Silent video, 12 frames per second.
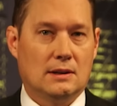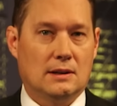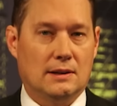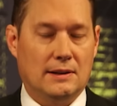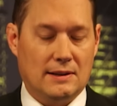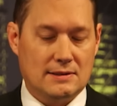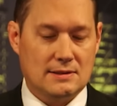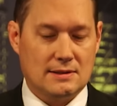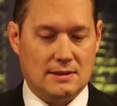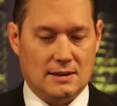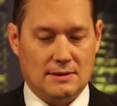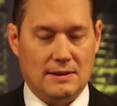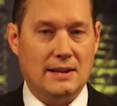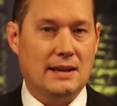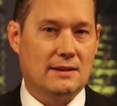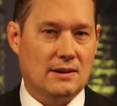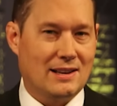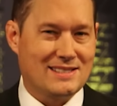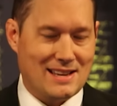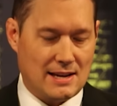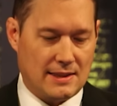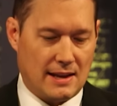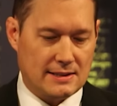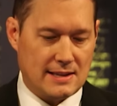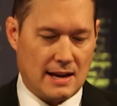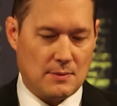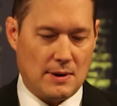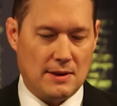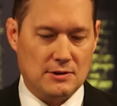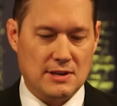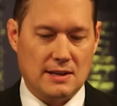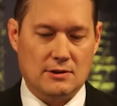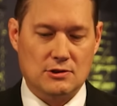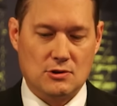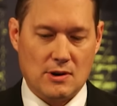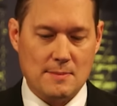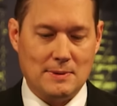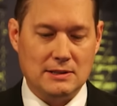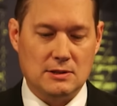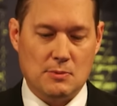And they're not saying it that exact way. They're saying they're scrambling to